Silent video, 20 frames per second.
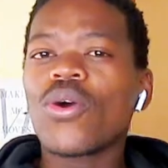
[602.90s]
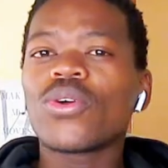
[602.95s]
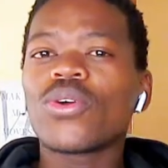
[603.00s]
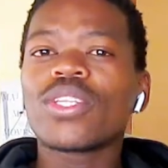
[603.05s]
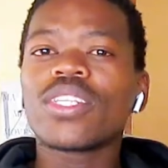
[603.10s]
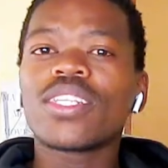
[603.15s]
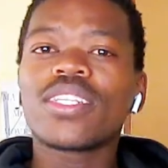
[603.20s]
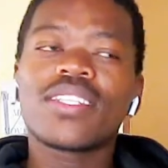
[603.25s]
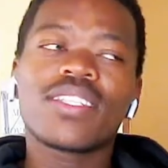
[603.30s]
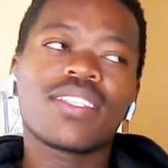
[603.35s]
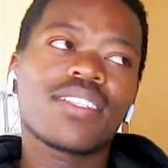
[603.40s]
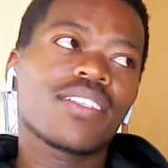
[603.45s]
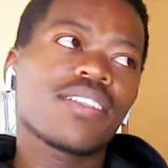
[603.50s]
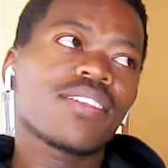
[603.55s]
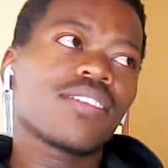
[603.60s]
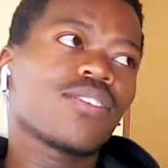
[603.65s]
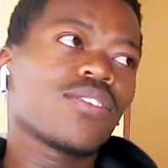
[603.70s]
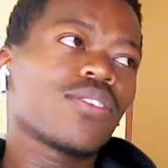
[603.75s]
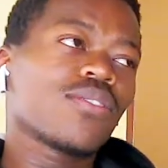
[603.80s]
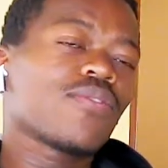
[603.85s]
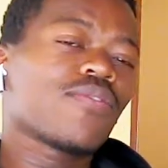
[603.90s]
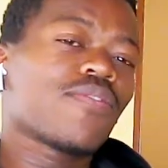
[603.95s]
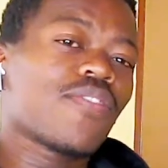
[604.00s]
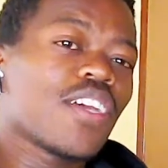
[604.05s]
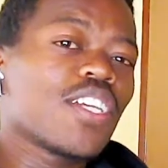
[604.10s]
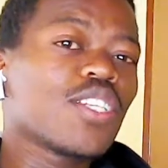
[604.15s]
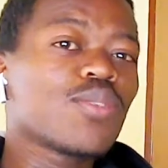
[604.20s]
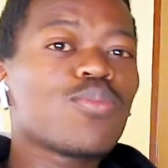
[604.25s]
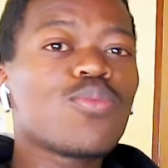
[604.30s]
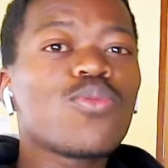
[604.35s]
on
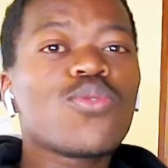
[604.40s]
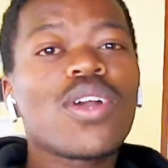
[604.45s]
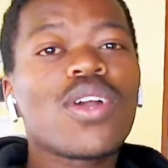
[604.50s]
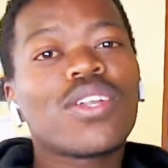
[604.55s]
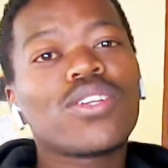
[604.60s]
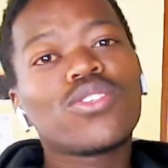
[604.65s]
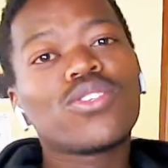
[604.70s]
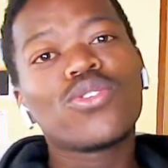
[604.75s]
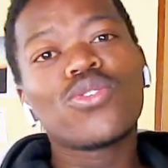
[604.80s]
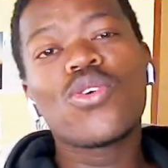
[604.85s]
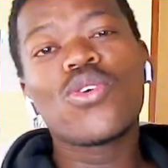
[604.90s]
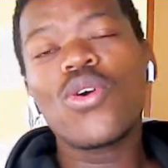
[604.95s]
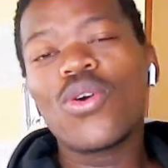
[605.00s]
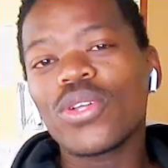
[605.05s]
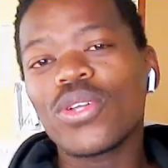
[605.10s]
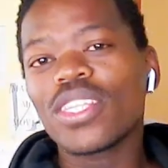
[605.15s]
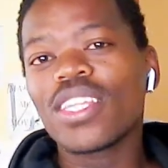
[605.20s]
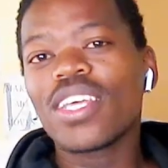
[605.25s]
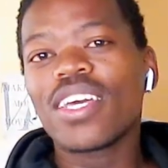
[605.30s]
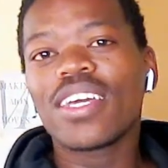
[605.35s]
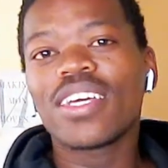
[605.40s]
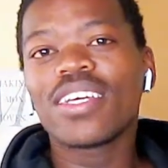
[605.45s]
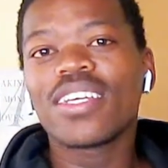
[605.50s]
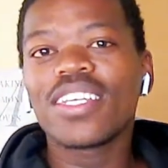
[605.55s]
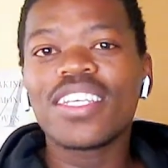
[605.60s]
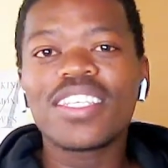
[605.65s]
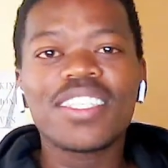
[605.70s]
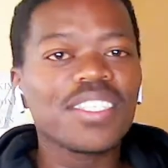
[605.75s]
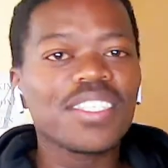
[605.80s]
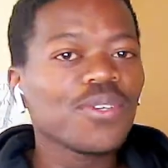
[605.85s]
Facebook and you go on the
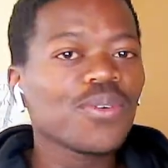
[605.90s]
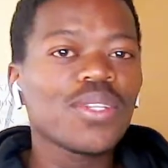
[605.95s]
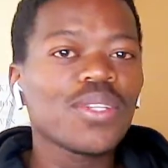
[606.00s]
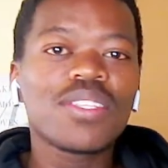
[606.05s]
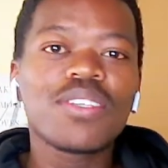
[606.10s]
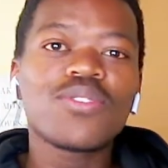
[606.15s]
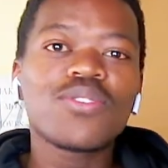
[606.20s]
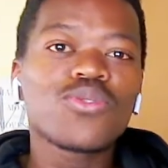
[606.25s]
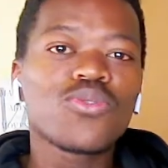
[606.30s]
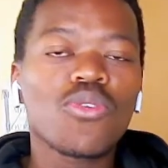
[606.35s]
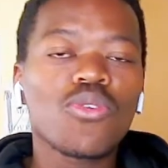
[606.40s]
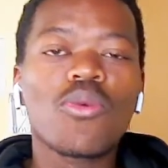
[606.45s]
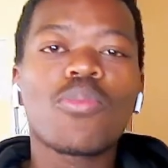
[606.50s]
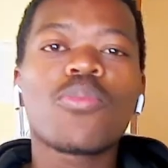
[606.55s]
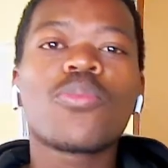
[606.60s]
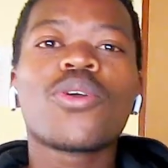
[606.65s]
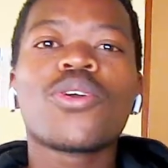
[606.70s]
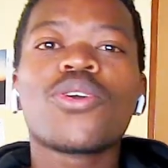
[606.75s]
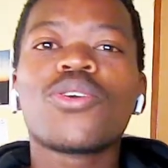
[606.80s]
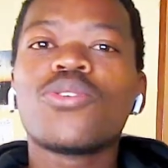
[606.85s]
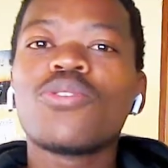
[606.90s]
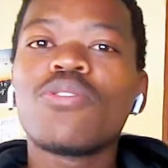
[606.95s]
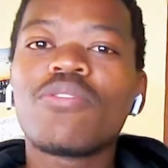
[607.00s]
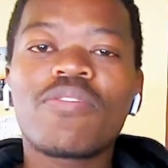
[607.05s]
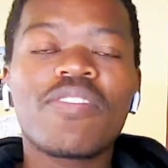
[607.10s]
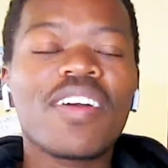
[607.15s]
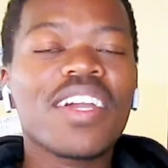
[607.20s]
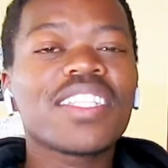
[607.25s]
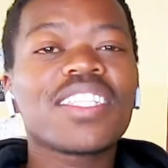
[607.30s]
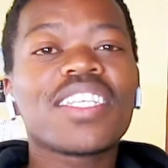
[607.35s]
EasyEquities group, you'll
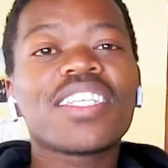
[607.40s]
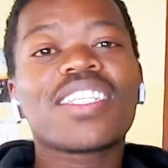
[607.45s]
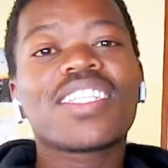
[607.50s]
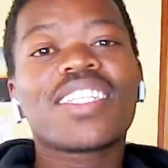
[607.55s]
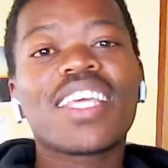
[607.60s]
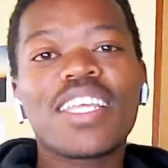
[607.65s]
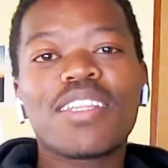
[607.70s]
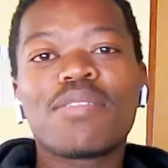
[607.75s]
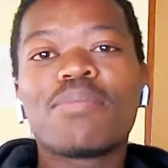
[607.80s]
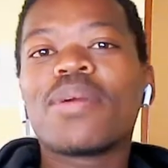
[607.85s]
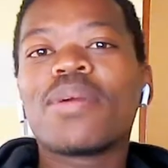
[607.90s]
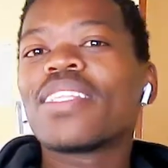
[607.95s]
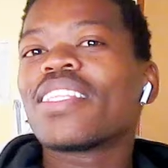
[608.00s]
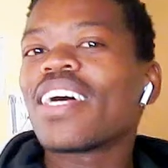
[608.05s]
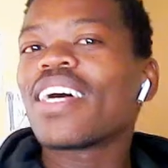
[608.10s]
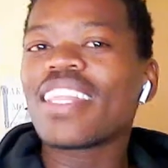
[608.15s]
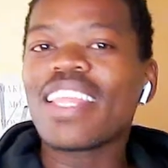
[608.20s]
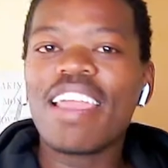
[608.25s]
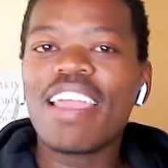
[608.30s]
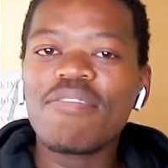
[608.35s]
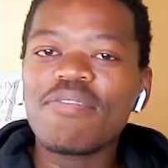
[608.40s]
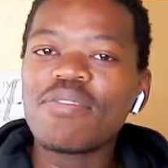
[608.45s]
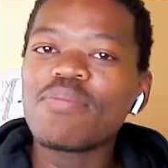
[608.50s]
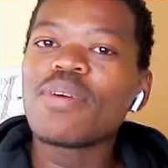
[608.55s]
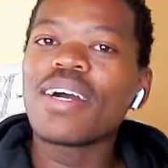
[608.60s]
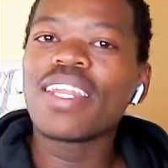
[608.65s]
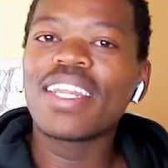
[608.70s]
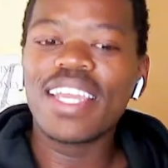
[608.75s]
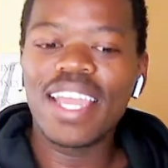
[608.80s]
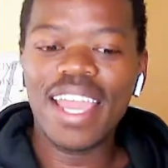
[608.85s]
find the statement that
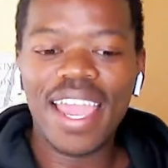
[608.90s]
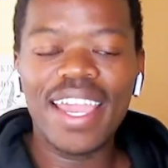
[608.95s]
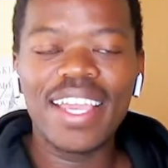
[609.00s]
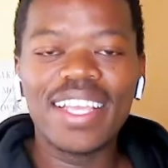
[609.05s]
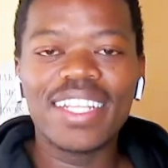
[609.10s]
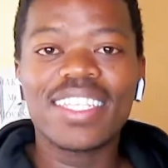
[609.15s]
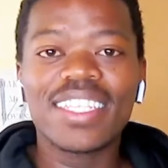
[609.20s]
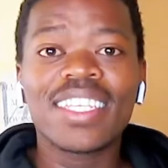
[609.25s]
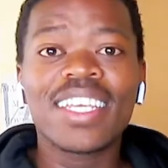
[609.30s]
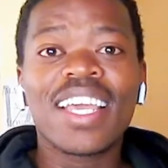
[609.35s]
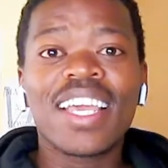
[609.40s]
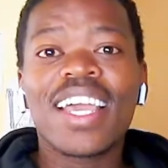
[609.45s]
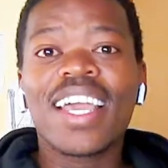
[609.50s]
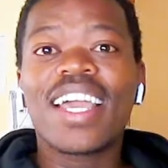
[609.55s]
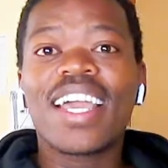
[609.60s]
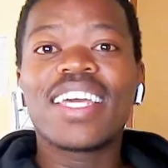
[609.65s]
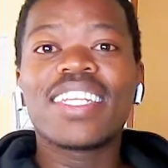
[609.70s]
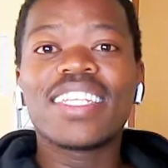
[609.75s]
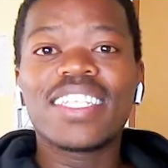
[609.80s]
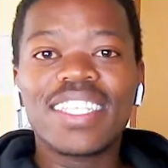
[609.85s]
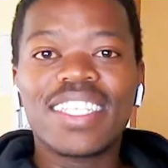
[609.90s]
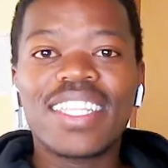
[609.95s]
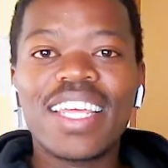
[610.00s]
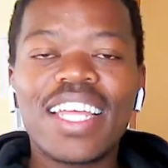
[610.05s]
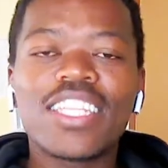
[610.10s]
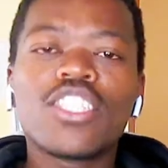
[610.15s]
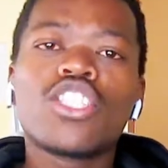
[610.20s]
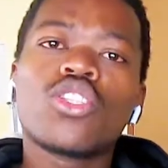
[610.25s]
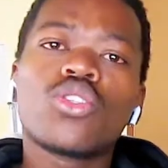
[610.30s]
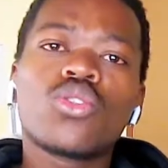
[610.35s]
everybody hates, and it's
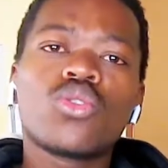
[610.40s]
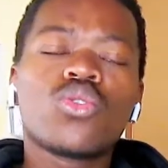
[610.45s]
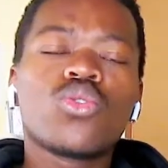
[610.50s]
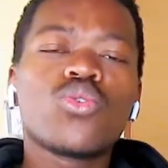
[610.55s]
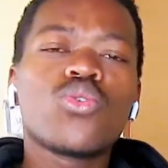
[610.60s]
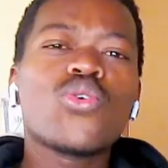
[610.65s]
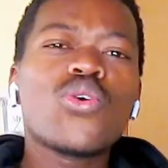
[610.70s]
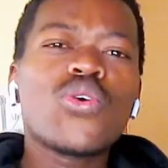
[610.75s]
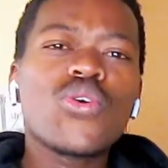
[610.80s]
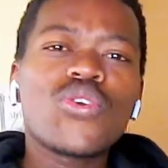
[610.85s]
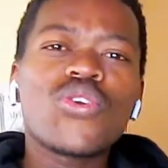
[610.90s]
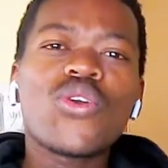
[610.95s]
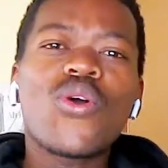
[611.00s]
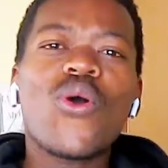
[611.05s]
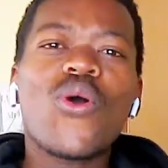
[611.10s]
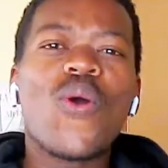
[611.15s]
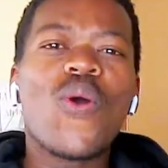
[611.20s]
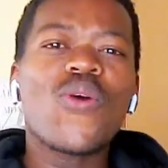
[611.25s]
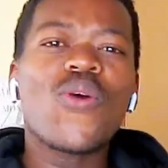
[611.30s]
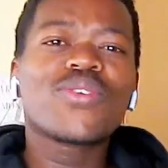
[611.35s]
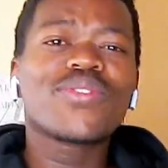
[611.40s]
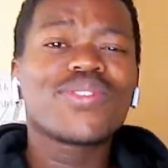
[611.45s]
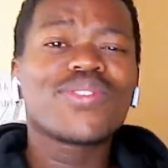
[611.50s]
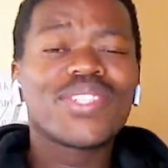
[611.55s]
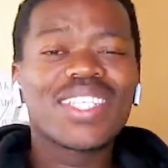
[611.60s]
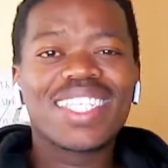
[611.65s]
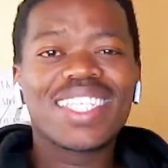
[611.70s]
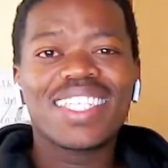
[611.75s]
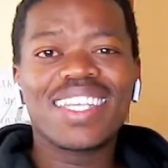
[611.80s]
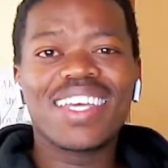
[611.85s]
that do your own
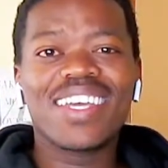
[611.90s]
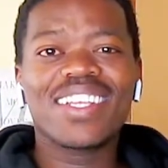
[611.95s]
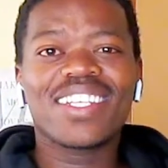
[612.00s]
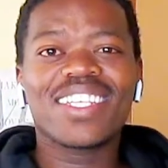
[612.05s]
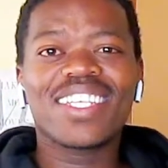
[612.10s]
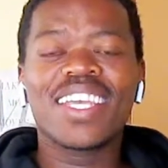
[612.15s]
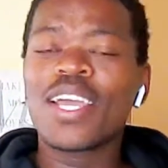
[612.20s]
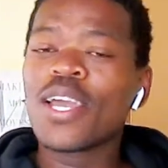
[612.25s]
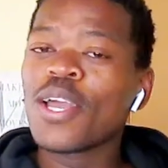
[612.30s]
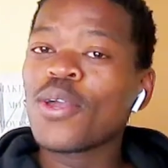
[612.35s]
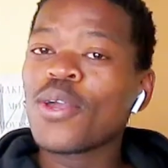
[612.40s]
research.